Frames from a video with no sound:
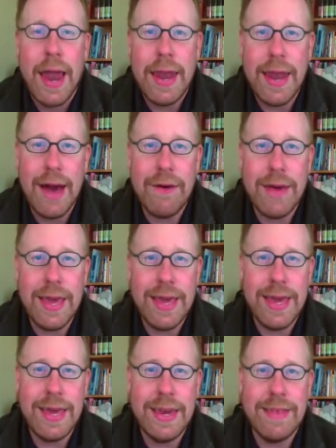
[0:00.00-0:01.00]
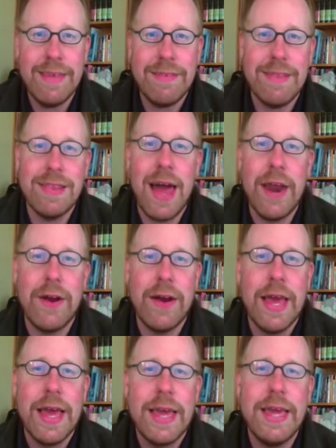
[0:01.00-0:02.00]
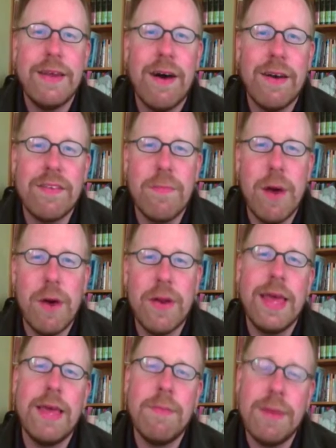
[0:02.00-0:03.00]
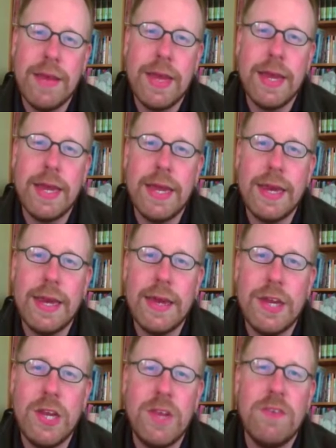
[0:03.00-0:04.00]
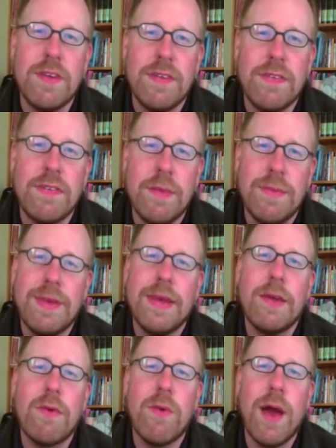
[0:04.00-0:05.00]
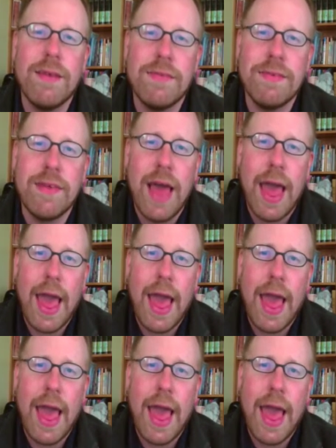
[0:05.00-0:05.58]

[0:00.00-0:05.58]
Now, in this letter, he talks about imitating Jesus, imitating Christ.